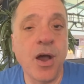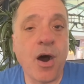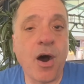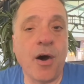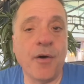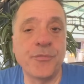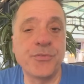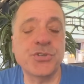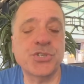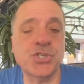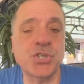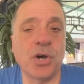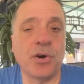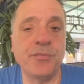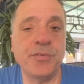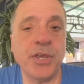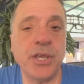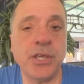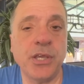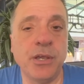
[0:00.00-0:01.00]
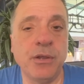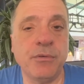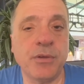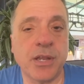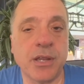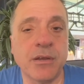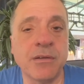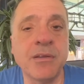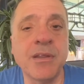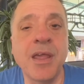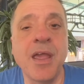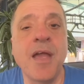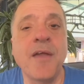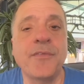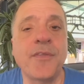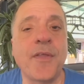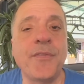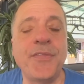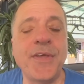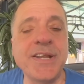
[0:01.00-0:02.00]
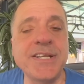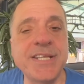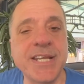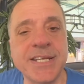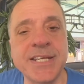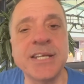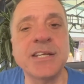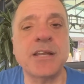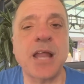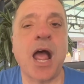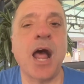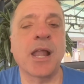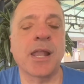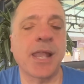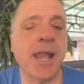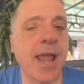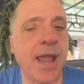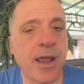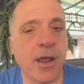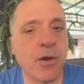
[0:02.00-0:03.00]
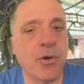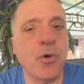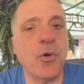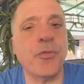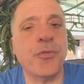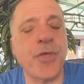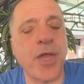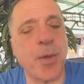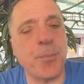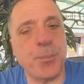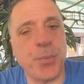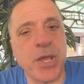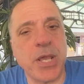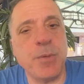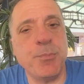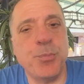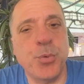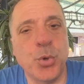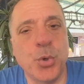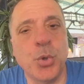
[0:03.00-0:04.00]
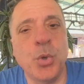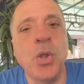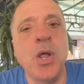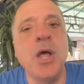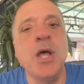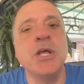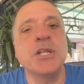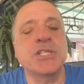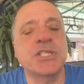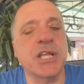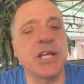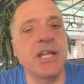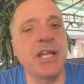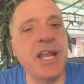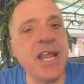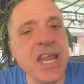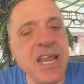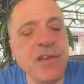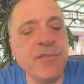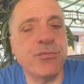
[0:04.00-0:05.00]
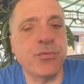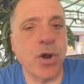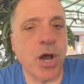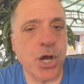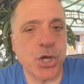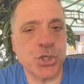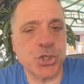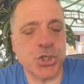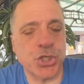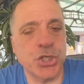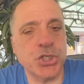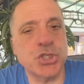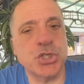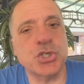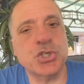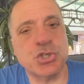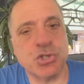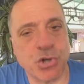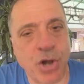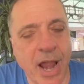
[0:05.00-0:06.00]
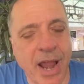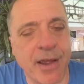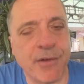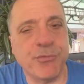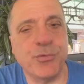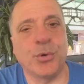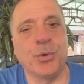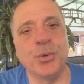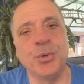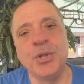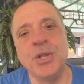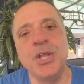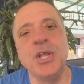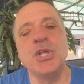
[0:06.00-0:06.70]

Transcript: of the Soviet Union that they didn't allow their people to leave Russia, to travel,